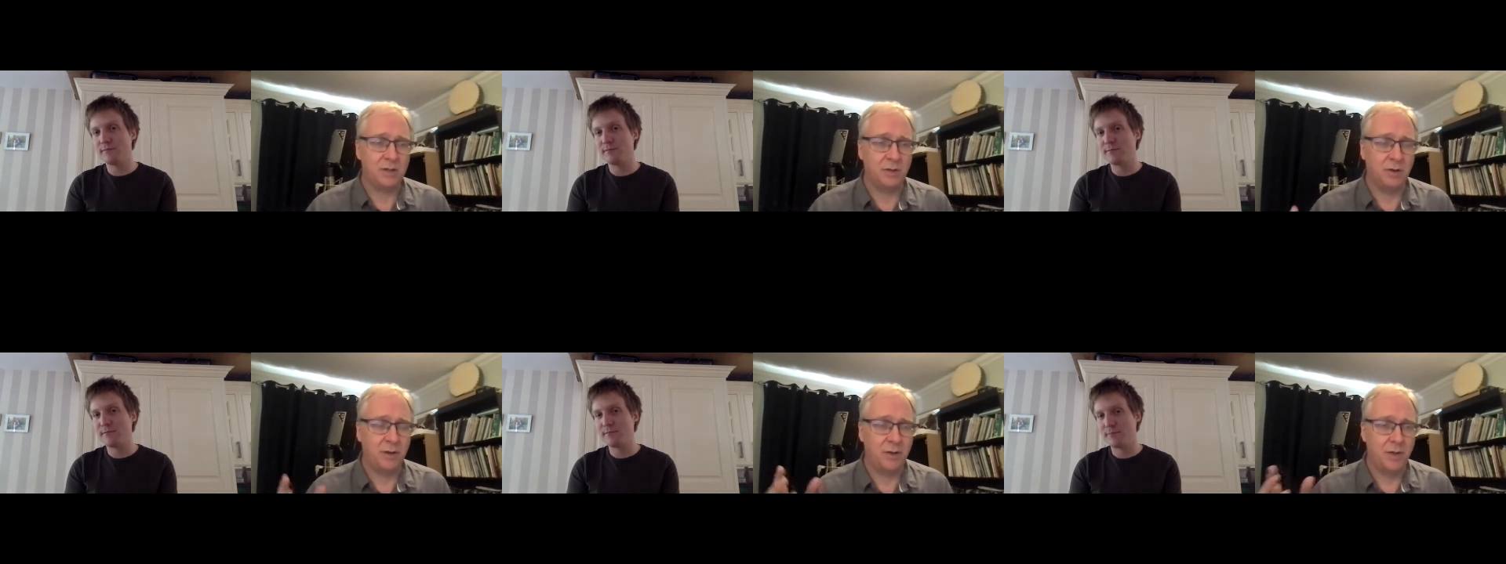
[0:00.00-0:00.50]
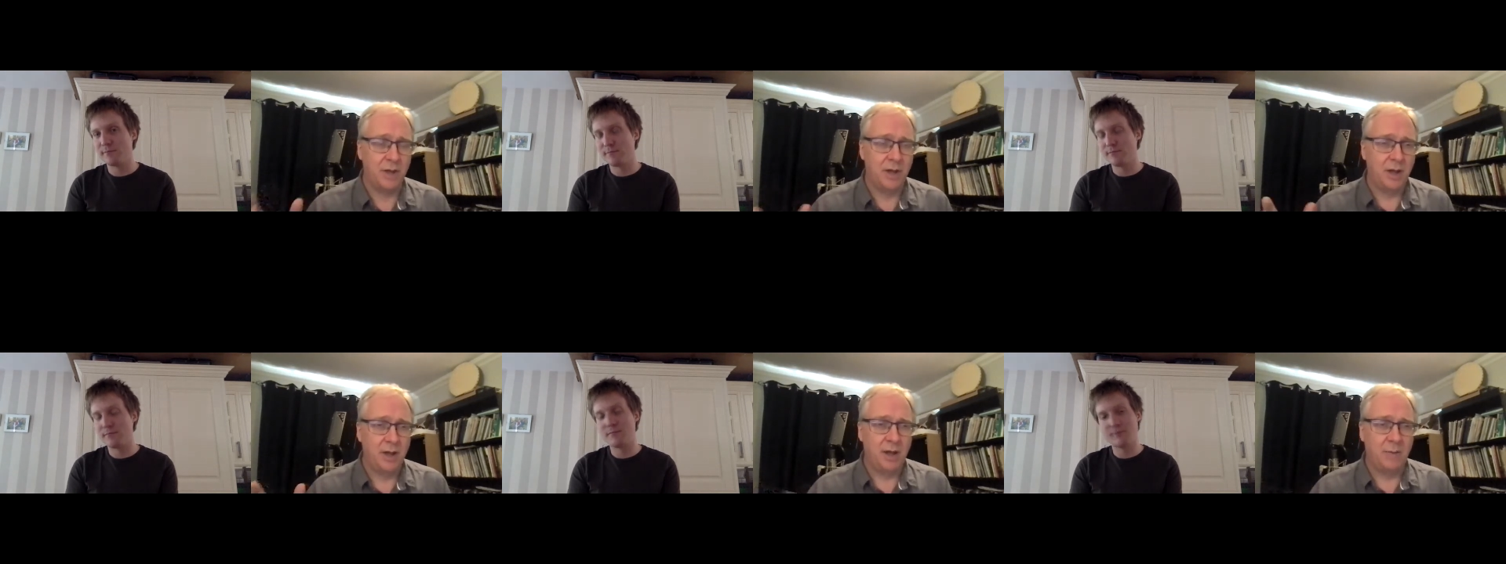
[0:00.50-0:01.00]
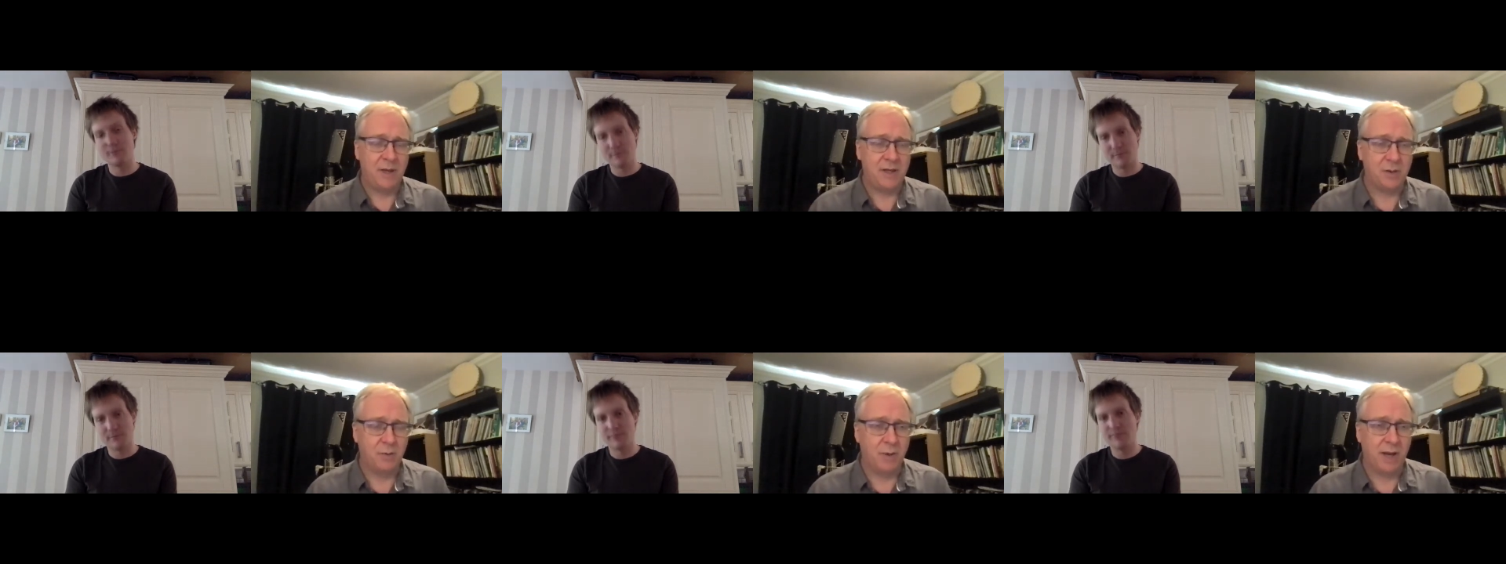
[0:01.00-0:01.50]
Speaker 1: saw a, a, piece
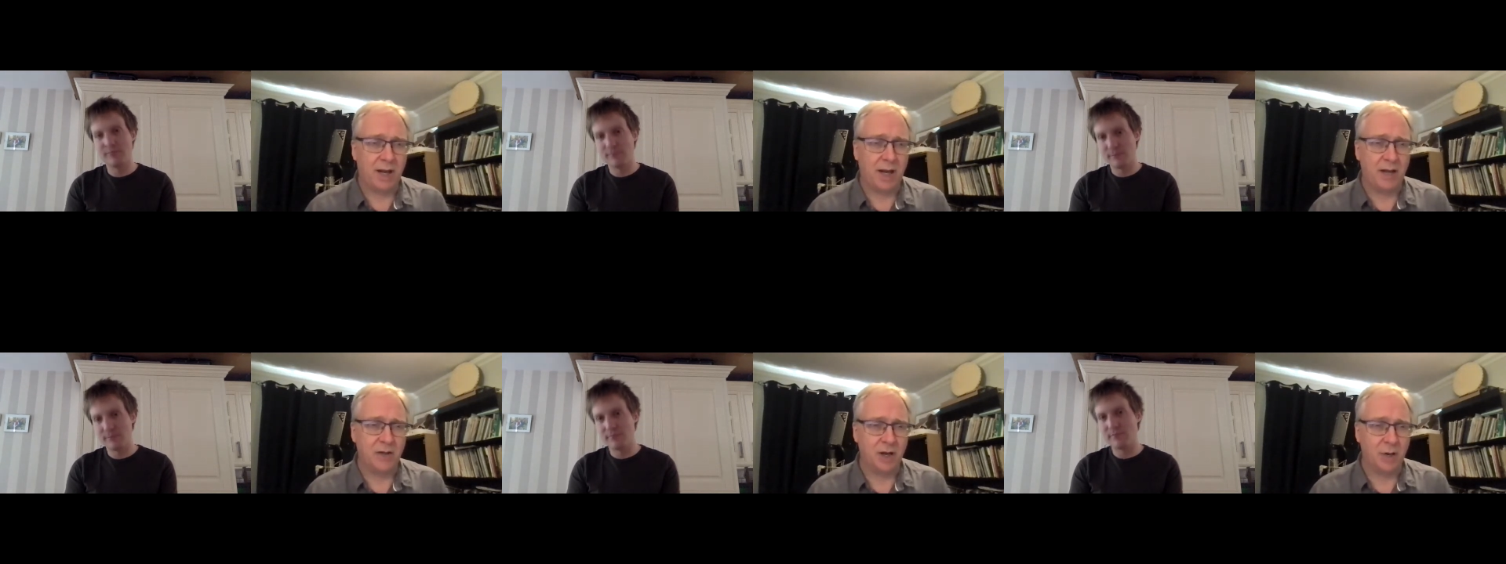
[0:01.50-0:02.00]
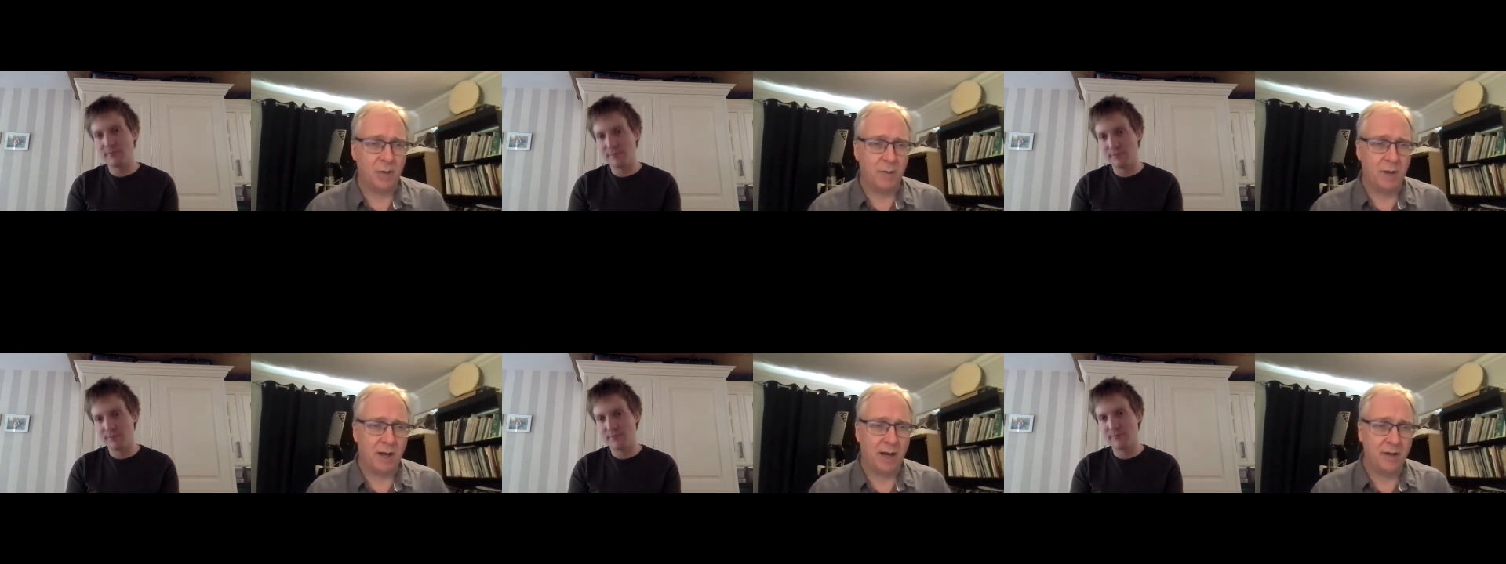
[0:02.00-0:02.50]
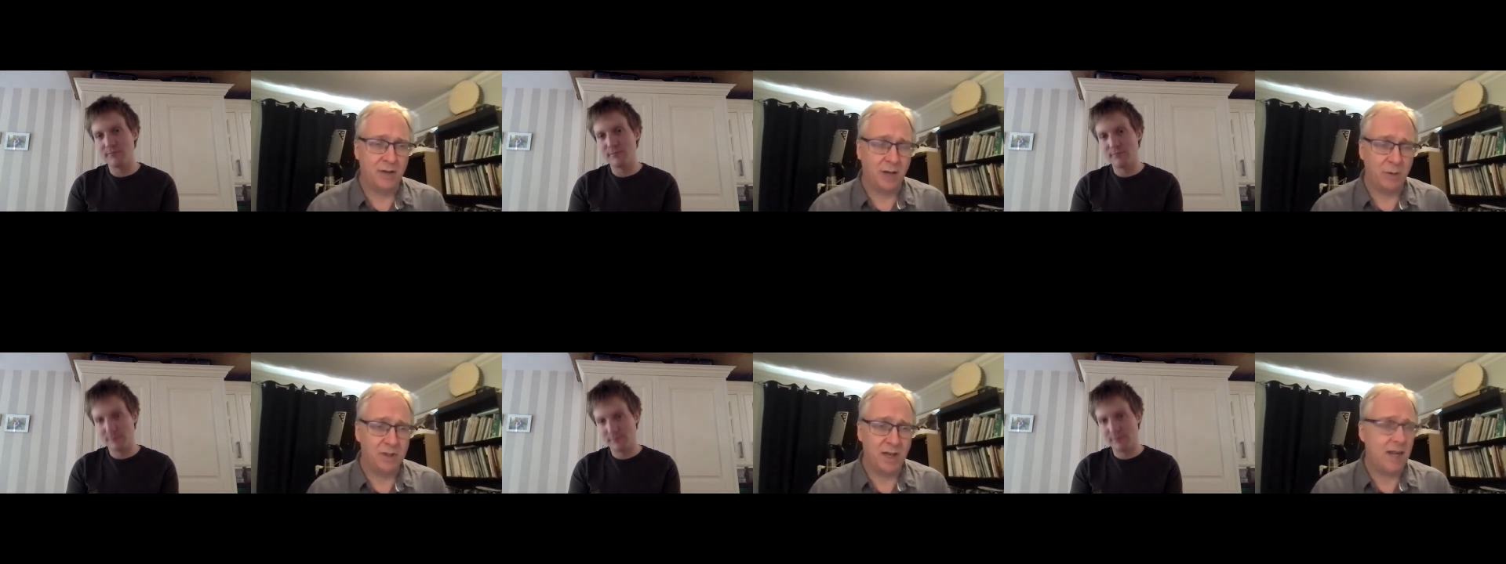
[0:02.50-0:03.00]
called Michelangelo where Michelangelo
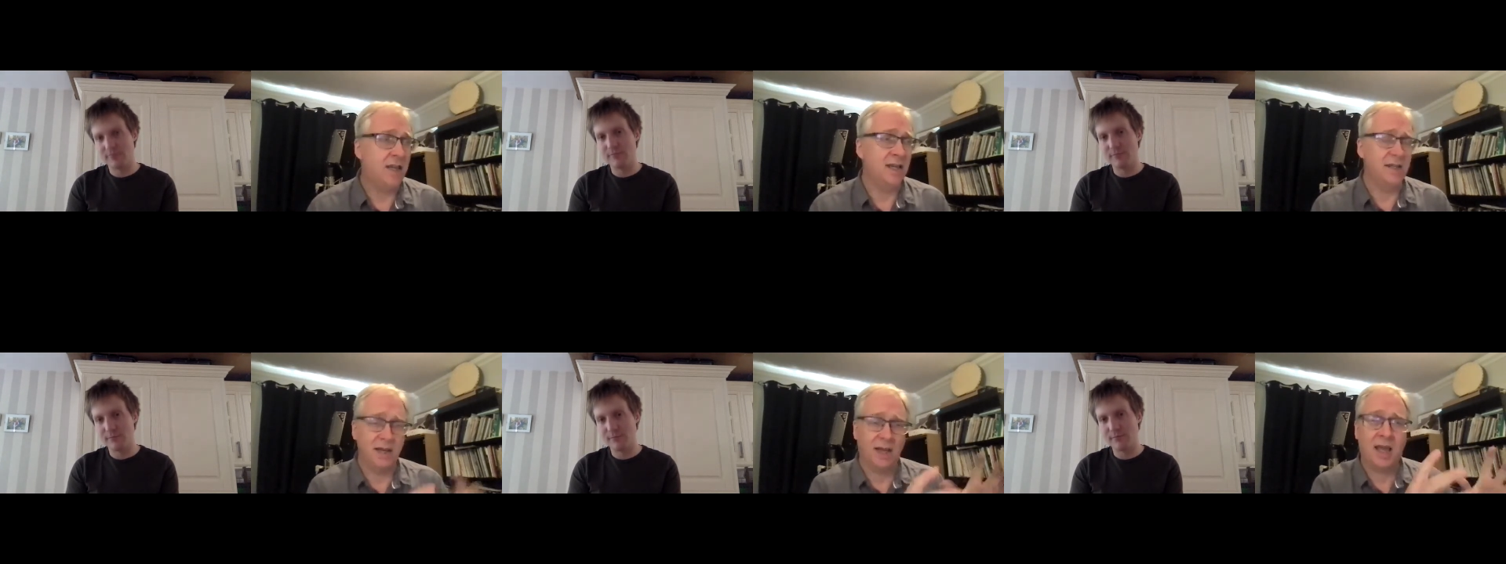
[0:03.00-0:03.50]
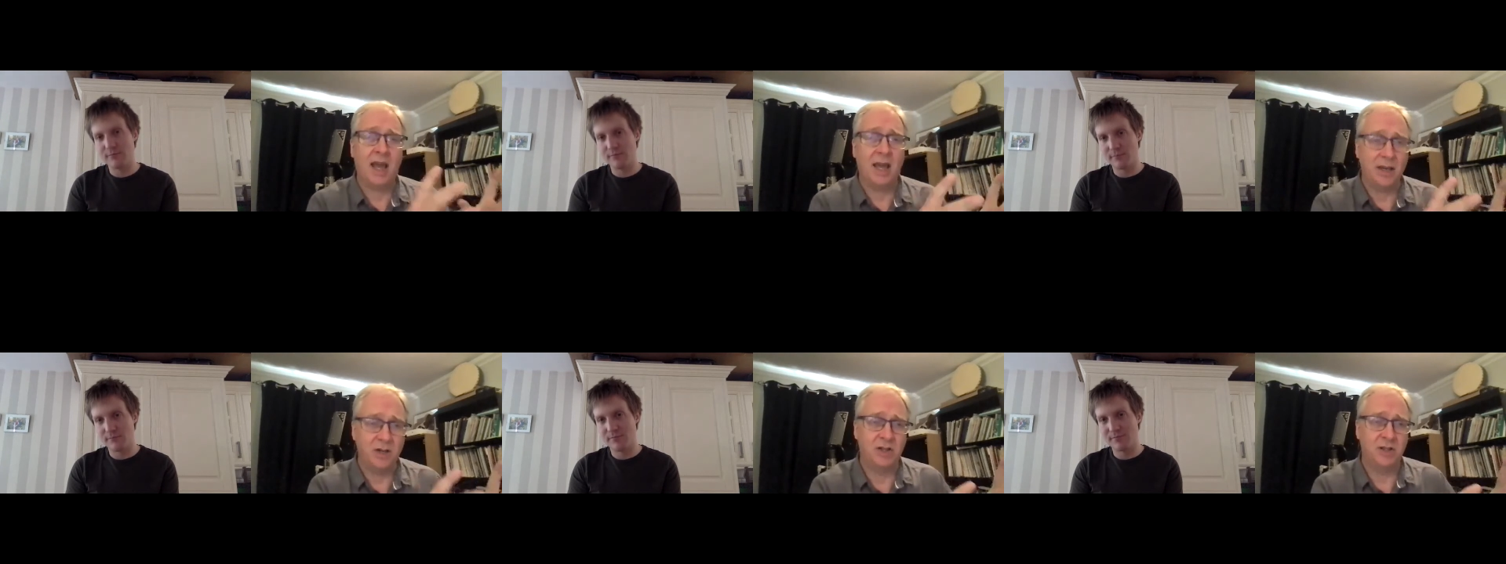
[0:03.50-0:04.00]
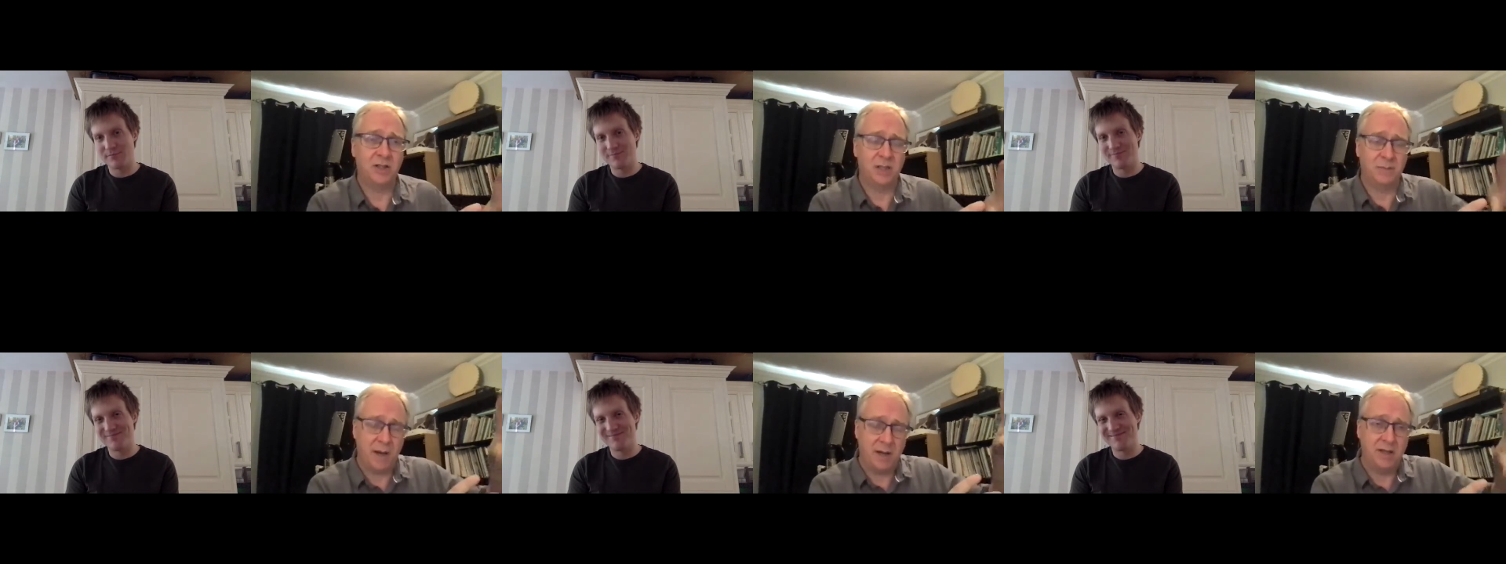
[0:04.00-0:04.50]
was naked in a cage,
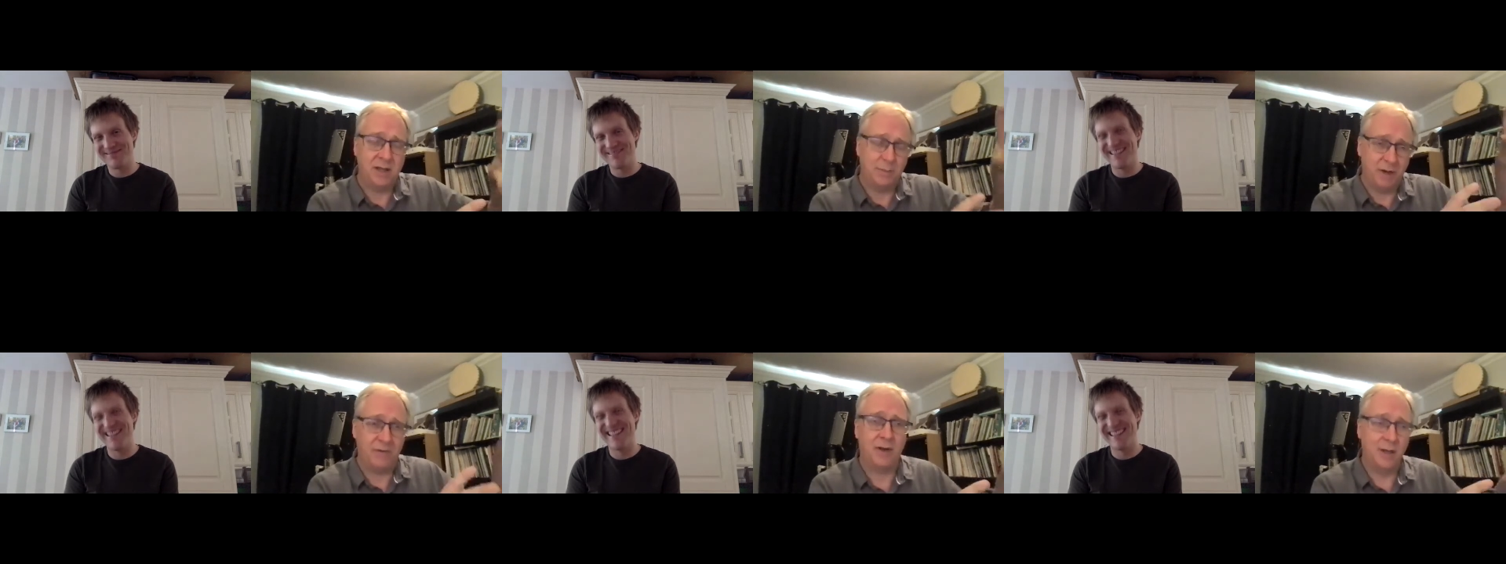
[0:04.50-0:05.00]
suspended above hmm.